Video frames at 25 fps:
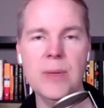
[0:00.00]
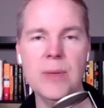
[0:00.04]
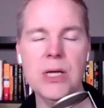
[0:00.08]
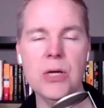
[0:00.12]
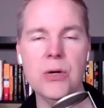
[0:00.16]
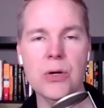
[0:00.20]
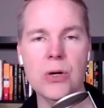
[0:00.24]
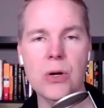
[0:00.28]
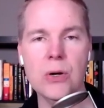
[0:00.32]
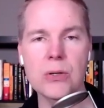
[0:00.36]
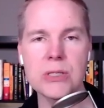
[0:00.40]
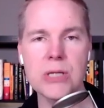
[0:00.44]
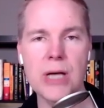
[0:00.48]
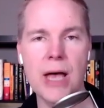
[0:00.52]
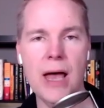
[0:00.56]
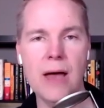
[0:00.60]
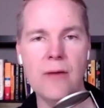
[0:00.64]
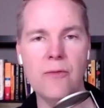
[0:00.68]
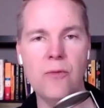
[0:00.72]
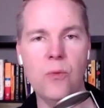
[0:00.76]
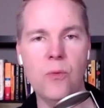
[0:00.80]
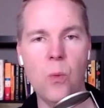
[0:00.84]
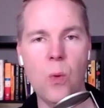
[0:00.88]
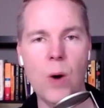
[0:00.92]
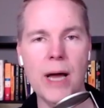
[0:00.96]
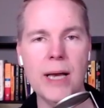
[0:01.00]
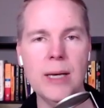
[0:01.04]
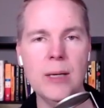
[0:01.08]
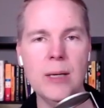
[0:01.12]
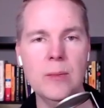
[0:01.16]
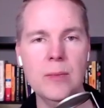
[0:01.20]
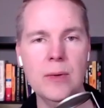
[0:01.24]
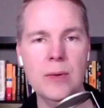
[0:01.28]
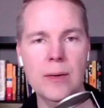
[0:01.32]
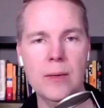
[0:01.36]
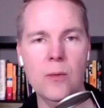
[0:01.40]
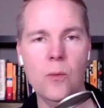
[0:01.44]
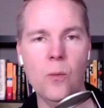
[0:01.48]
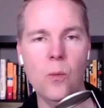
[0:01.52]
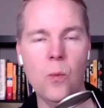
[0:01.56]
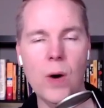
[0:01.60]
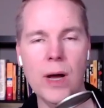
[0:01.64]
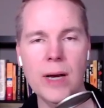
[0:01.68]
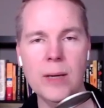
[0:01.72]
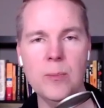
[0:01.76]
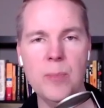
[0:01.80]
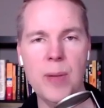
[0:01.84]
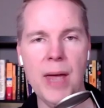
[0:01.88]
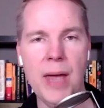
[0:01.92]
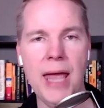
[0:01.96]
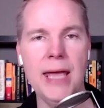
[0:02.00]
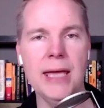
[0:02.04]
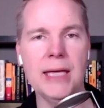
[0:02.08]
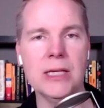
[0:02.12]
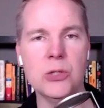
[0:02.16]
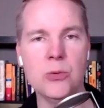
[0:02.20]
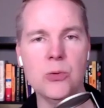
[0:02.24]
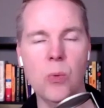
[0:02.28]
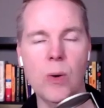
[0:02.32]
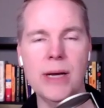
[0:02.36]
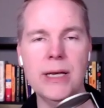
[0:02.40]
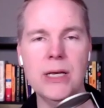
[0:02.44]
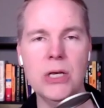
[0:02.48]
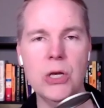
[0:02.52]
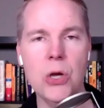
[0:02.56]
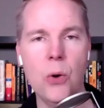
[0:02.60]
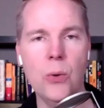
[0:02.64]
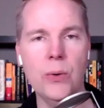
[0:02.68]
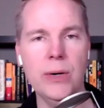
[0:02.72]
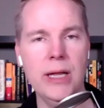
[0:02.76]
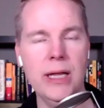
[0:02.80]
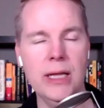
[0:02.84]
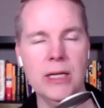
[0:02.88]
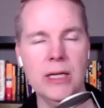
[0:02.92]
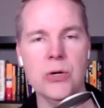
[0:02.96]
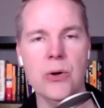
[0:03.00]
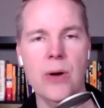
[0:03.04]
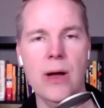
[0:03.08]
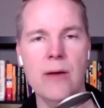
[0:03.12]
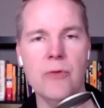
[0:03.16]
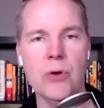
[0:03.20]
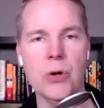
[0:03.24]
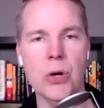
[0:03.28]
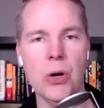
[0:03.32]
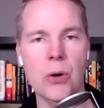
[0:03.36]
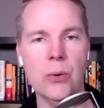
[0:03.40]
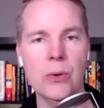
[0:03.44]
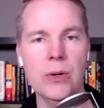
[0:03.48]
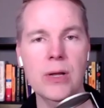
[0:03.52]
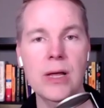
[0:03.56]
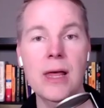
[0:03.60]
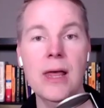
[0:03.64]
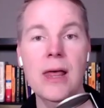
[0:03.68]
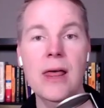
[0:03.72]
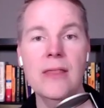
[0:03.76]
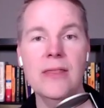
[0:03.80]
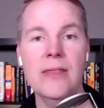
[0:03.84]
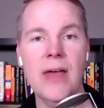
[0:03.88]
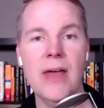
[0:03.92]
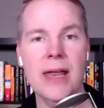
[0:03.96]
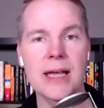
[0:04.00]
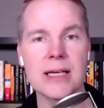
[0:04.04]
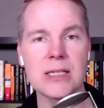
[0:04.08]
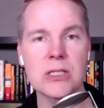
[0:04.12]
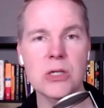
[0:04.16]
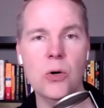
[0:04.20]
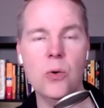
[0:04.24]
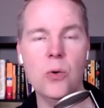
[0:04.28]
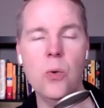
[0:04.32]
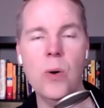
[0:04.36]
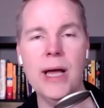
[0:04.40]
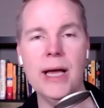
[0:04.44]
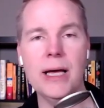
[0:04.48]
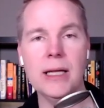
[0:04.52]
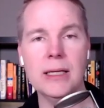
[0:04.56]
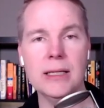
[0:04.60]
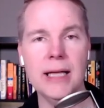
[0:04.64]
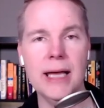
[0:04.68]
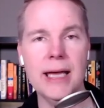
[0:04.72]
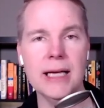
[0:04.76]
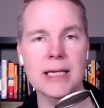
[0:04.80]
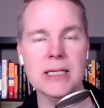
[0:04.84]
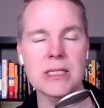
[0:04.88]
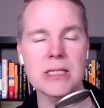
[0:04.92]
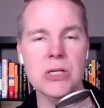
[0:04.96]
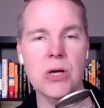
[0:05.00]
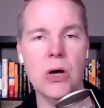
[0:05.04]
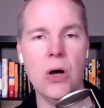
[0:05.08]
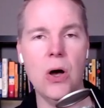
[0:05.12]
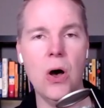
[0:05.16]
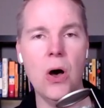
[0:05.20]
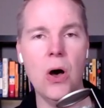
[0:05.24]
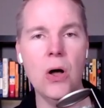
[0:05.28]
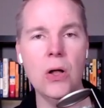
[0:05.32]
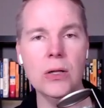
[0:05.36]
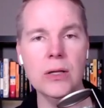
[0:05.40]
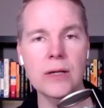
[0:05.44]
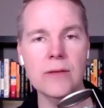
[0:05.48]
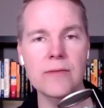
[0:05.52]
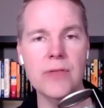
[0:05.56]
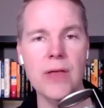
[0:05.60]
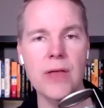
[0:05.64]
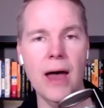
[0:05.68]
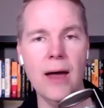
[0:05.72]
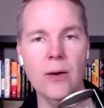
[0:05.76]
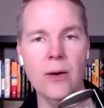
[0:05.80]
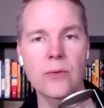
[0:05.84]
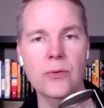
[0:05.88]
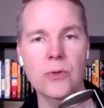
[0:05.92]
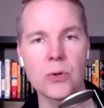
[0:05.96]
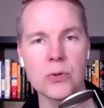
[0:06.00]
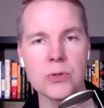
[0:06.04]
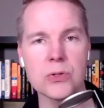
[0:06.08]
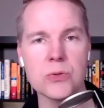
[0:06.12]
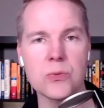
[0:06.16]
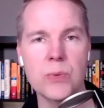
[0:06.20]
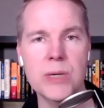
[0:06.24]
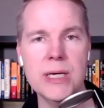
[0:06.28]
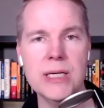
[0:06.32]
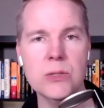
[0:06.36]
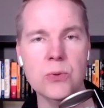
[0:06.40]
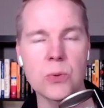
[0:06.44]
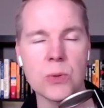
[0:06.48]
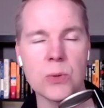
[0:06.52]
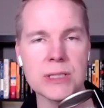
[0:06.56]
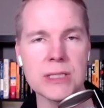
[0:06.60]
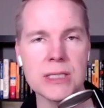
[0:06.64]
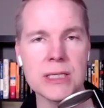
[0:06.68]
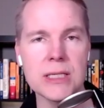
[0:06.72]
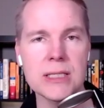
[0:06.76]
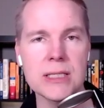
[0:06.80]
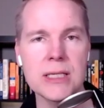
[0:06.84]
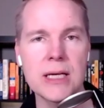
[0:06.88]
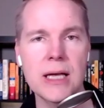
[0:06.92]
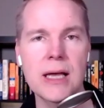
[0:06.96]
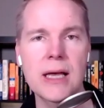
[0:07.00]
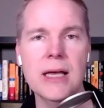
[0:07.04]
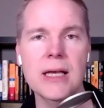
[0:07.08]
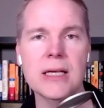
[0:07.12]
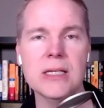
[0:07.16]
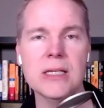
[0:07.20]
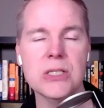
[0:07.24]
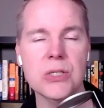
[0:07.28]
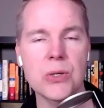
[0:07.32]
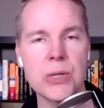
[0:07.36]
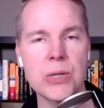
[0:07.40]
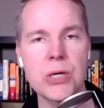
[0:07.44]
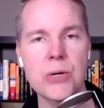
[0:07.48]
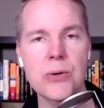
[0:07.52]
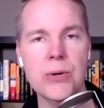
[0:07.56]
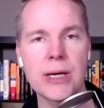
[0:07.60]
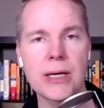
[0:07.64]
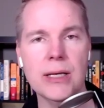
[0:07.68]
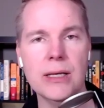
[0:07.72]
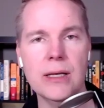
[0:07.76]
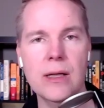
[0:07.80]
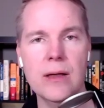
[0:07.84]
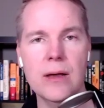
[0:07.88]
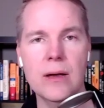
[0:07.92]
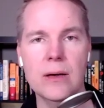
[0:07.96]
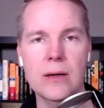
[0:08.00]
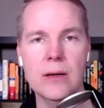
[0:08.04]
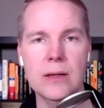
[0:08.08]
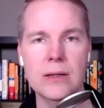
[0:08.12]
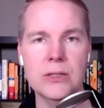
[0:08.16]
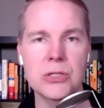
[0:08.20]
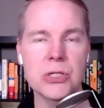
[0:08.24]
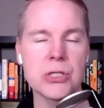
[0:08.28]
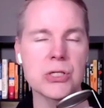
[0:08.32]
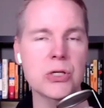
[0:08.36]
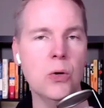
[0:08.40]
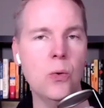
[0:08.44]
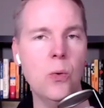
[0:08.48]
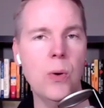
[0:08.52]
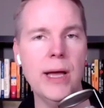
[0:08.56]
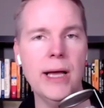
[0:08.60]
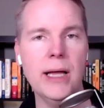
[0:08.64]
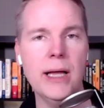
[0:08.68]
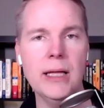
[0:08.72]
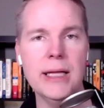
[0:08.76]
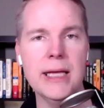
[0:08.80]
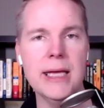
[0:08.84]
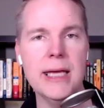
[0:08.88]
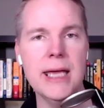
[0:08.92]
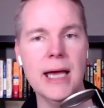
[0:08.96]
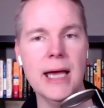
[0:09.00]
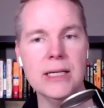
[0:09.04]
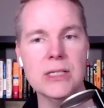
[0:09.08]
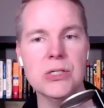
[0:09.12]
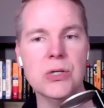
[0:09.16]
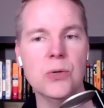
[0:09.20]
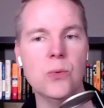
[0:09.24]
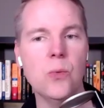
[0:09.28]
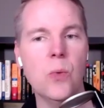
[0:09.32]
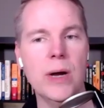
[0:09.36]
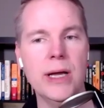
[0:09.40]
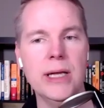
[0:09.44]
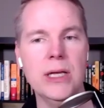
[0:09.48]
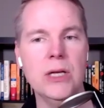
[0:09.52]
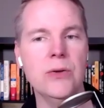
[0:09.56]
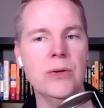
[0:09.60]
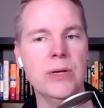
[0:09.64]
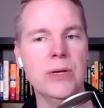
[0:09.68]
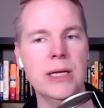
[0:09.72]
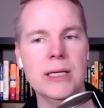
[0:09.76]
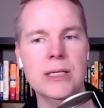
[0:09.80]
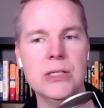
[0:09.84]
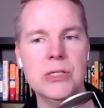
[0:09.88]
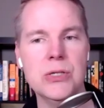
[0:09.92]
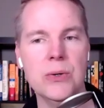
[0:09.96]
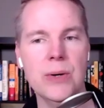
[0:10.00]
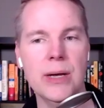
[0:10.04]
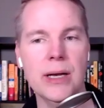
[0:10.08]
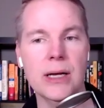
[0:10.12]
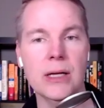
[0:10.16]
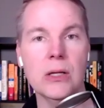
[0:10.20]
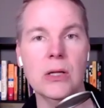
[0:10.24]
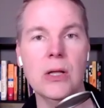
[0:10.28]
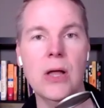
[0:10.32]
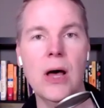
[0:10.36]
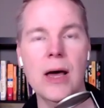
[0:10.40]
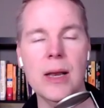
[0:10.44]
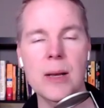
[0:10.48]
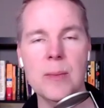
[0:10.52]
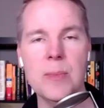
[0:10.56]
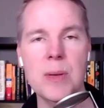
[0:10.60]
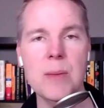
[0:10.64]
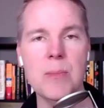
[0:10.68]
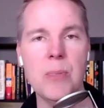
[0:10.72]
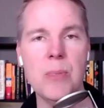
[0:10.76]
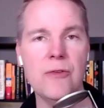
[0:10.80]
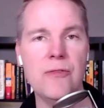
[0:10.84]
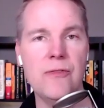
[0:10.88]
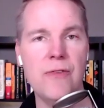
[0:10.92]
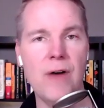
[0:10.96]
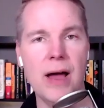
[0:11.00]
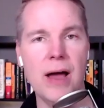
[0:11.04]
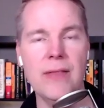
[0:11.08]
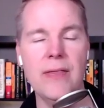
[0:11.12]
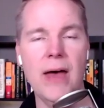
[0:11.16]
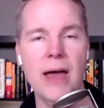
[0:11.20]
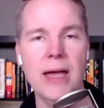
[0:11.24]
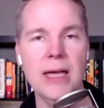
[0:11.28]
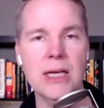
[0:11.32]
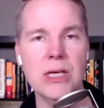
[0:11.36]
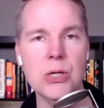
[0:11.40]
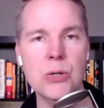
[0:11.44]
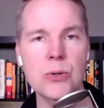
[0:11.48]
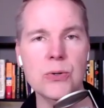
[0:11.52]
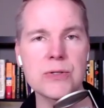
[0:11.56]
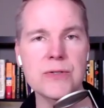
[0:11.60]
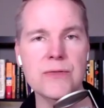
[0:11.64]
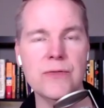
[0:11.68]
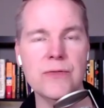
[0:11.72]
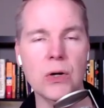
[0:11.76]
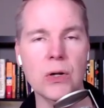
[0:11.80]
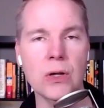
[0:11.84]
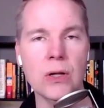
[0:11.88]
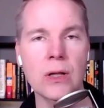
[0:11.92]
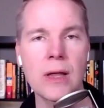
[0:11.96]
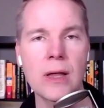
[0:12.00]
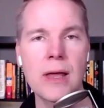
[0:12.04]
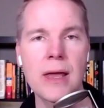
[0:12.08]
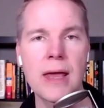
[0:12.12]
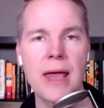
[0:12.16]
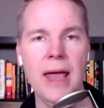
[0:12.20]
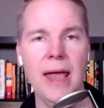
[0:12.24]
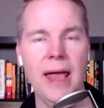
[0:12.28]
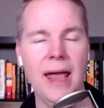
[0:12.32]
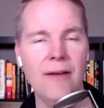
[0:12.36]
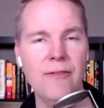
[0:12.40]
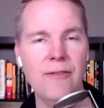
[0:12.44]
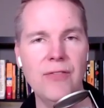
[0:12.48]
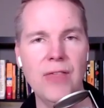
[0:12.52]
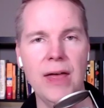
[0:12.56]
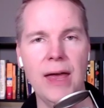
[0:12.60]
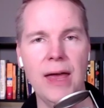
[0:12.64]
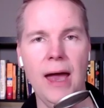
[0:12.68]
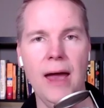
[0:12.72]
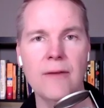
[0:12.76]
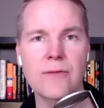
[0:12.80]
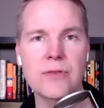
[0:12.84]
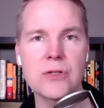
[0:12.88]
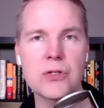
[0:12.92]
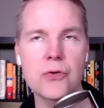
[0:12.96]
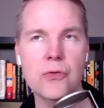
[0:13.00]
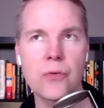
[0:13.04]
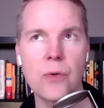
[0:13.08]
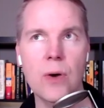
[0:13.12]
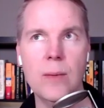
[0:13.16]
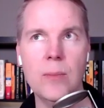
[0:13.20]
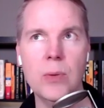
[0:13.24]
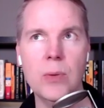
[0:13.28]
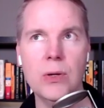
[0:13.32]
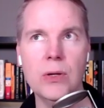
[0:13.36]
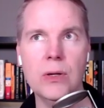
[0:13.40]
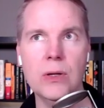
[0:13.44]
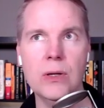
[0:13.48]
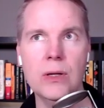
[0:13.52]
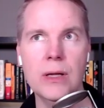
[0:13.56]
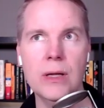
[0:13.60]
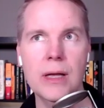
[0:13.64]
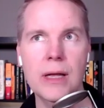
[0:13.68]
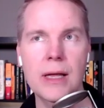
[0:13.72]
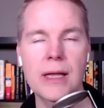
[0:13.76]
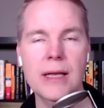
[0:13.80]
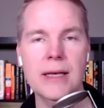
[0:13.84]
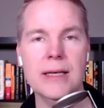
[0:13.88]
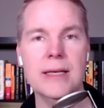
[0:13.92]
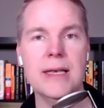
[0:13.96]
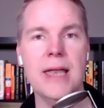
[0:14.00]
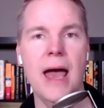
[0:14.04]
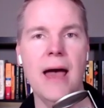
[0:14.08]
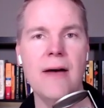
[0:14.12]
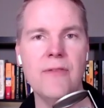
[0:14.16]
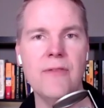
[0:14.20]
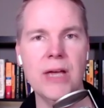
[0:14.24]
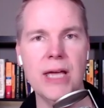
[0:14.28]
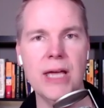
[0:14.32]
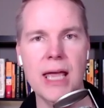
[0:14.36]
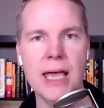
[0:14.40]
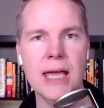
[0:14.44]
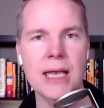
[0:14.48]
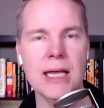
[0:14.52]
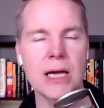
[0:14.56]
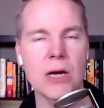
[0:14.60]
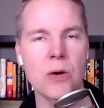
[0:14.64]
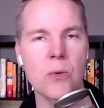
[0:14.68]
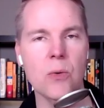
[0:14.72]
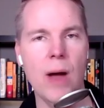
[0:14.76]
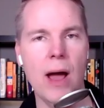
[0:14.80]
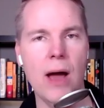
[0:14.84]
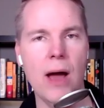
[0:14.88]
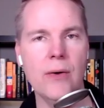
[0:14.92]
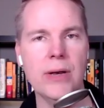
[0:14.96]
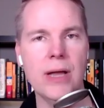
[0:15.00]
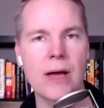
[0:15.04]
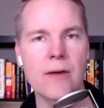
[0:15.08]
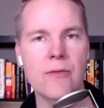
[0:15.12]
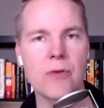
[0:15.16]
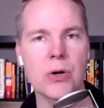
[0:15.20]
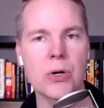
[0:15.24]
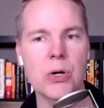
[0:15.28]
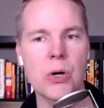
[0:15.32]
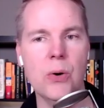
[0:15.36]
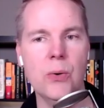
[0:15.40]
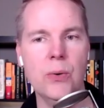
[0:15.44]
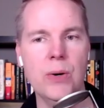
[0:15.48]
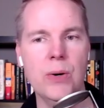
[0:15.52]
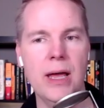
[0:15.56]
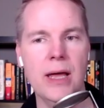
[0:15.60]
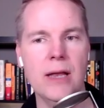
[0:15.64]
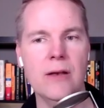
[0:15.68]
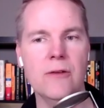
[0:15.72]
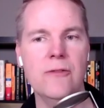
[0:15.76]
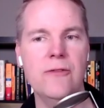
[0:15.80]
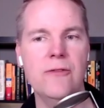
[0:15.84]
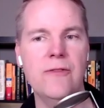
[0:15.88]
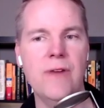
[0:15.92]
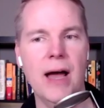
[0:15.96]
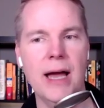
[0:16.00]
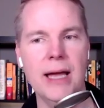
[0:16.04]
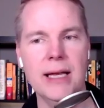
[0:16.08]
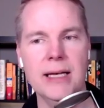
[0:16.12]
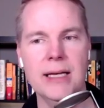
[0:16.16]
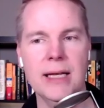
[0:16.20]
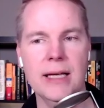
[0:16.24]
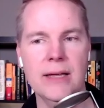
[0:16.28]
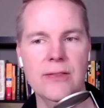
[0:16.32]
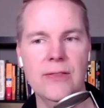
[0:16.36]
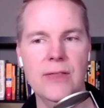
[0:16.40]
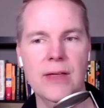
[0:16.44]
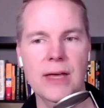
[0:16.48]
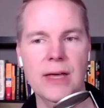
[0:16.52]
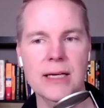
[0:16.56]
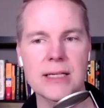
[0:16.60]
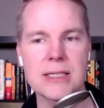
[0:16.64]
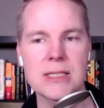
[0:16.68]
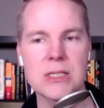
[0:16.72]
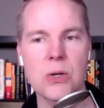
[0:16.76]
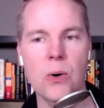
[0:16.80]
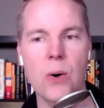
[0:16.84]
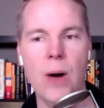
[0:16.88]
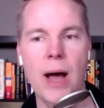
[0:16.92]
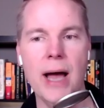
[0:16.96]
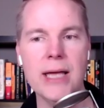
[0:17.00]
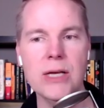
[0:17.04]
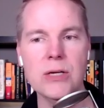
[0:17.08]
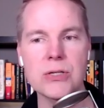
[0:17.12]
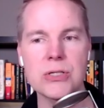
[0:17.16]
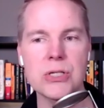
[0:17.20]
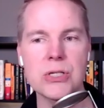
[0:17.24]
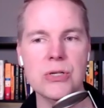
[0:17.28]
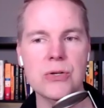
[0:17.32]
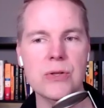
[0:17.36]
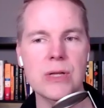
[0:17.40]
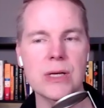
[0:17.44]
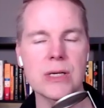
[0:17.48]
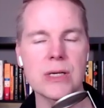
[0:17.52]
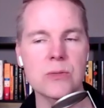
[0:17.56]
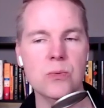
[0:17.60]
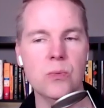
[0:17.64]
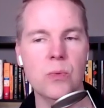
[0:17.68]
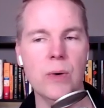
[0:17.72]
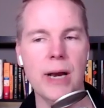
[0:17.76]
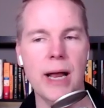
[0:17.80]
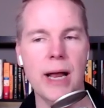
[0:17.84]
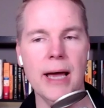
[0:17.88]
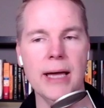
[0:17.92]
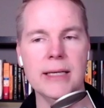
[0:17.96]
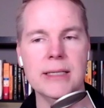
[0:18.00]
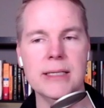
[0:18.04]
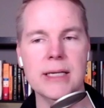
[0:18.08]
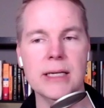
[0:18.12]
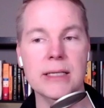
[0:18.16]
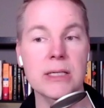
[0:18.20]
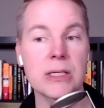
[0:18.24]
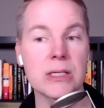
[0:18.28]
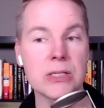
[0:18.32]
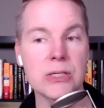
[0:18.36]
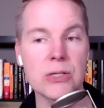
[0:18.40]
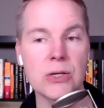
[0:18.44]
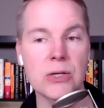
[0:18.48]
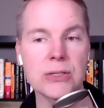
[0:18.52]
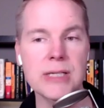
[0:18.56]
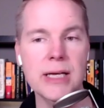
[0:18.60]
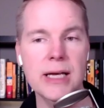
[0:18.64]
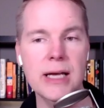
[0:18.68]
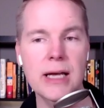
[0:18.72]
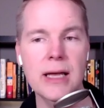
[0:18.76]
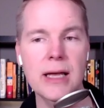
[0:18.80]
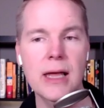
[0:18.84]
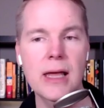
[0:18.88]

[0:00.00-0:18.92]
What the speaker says: But you can also have one page, one note in your Evernote that has quick links to all of those resources. So you can just quickly get to what you need to. And a lot of people find that useful if they have trouble navigating around Evernote and finding things. So I used to do this when I did consulting.